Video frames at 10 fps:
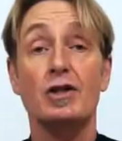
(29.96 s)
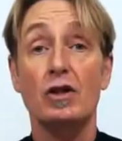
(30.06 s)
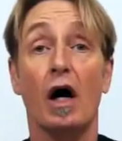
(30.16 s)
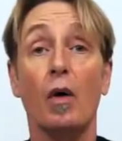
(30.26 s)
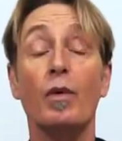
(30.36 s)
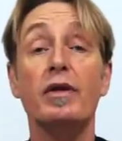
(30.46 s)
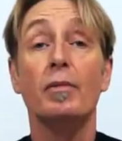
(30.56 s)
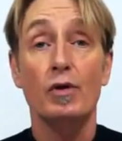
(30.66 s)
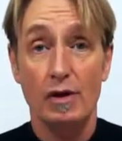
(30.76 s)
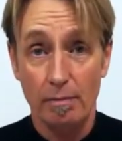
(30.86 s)
start with the
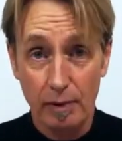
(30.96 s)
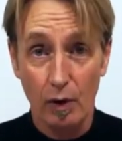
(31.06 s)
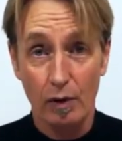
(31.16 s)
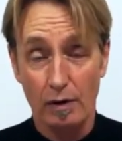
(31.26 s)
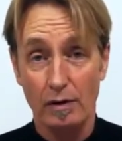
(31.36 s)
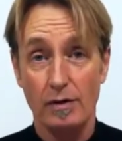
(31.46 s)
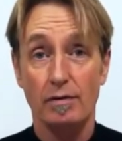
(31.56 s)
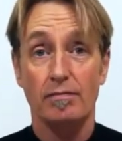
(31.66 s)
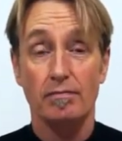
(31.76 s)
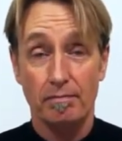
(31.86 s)
most important
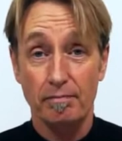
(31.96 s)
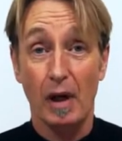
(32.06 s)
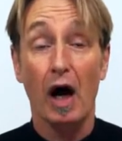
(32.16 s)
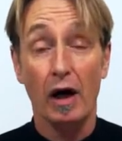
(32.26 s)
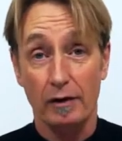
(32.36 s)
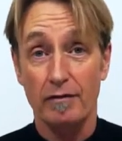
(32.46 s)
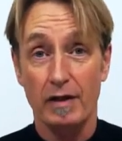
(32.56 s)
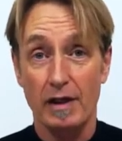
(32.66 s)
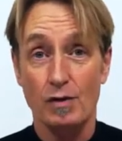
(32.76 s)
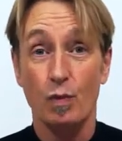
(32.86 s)
part of
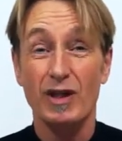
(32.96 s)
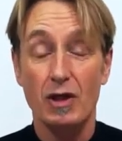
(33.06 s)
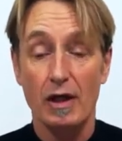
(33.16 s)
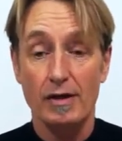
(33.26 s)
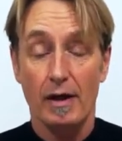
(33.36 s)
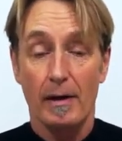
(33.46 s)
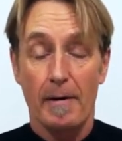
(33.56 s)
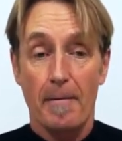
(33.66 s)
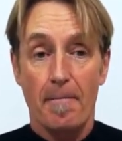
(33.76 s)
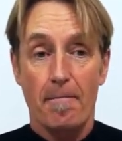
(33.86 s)
this, which is
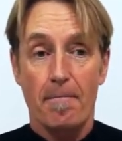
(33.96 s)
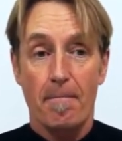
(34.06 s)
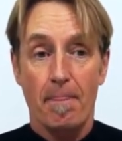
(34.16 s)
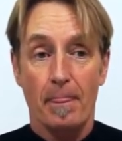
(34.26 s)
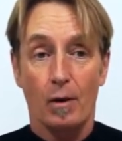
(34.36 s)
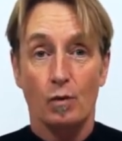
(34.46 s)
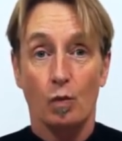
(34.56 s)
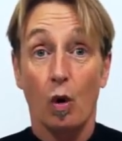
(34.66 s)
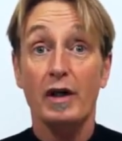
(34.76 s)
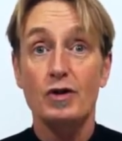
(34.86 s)

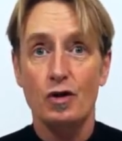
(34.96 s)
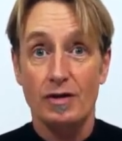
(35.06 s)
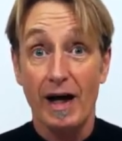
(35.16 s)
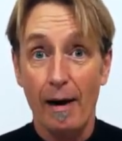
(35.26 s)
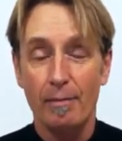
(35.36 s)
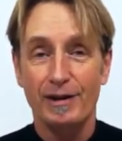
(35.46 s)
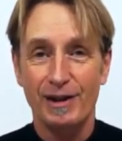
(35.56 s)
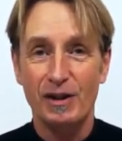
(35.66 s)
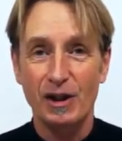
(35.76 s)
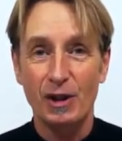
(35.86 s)
what has just happened
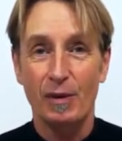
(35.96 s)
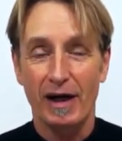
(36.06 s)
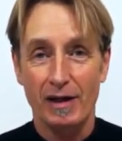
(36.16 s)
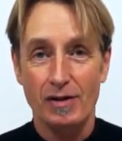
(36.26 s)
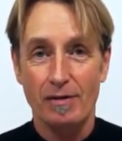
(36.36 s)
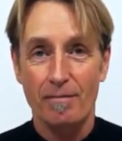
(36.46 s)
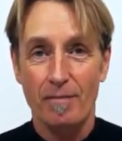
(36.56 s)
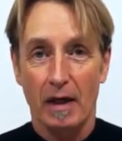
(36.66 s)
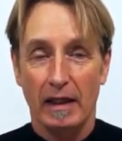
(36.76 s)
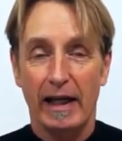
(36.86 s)
in the US.
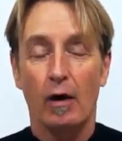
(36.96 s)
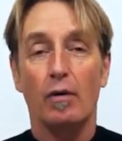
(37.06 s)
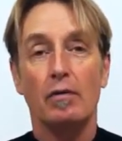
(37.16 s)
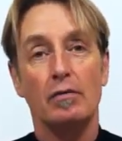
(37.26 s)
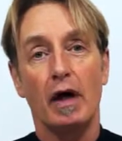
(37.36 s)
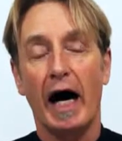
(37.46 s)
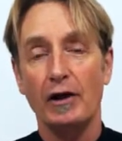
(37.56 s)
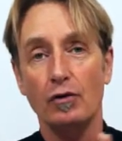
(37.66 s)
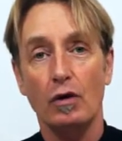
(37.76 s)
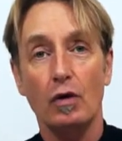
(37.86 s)
Now, I
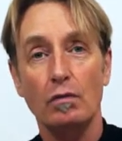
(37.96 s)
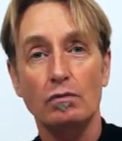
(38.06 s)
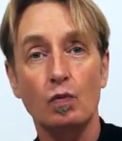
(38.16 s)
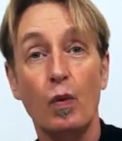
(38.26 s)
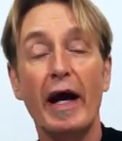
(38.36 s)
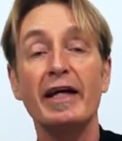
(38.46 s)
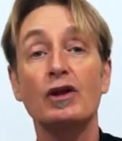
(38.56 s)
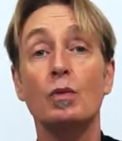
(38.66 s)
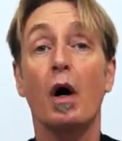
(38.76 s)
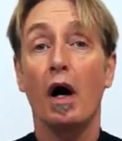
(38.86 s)
don't know where
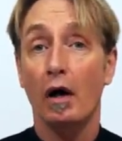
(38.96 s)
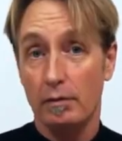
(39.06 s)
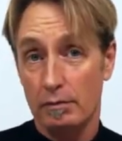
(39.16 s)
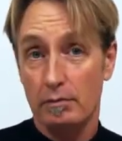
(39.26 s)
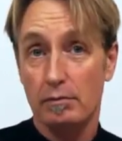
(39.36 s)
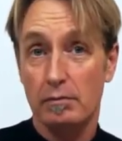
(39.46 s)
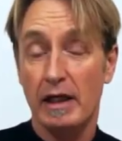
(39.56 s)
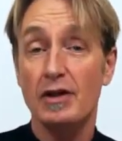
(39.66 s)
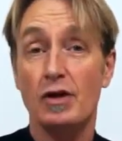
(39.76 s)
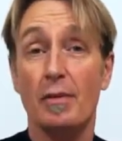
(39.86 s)
you are
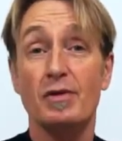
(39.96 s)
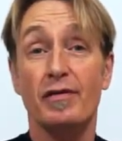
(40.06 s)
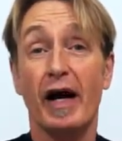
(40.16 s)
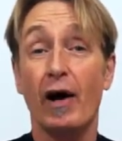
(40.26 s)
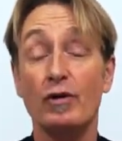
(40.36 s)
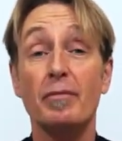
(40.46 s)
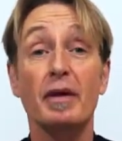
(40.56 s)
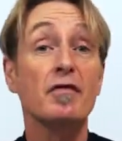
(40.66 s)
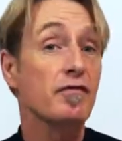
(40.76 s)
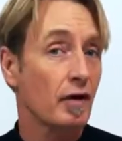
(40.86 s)
in terms of how you've
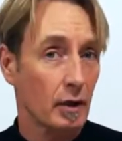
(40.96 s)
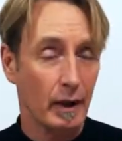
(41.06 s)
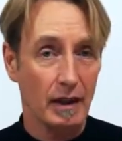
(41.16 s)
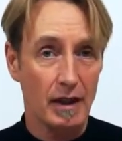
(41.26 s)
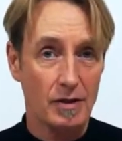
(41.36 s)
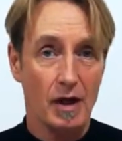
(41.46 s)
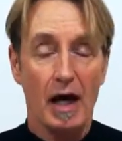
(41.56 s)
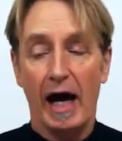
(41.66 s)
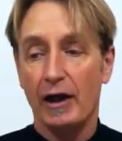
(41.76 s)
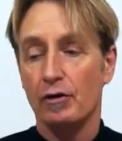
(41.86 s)
been following this.
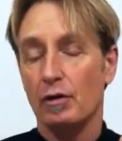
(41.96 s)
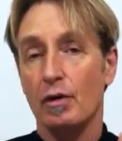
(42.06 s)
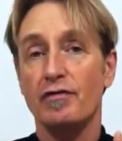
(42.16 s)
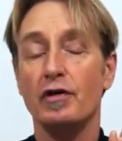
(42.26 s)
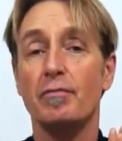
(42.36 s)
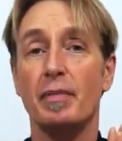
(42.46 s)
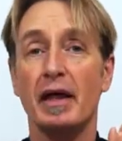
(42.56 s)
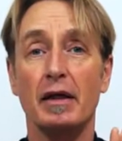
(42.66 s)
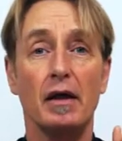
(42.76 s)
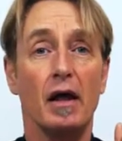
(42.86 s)
I don't know if you've
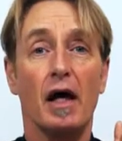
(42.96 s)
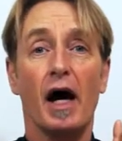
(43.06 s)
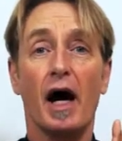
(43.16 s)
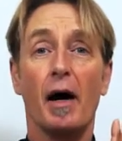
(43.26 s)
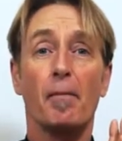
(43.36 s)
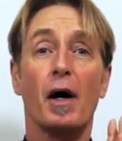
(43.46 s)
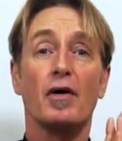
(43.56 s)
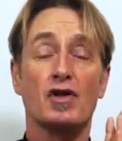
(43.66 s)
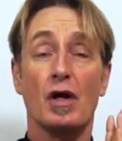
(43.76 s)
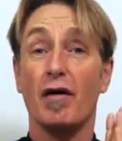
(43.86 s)
been
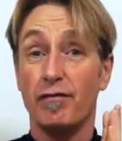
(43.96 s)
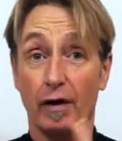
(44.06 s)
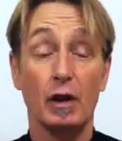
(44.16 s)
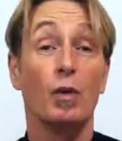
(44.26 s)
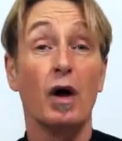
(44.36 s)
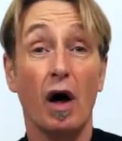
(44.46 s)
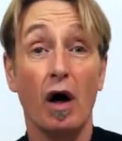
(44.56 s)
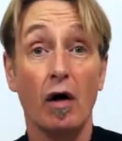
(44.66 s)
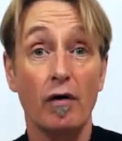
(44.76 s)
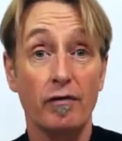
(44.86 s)
a follower
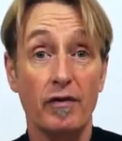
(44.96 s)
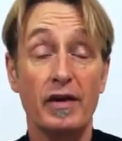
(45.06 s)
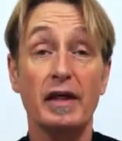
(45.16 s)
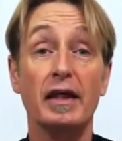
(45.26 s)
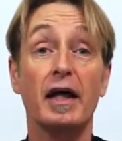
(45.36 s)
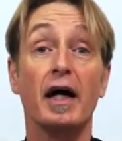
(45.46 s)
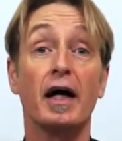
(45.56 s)
of the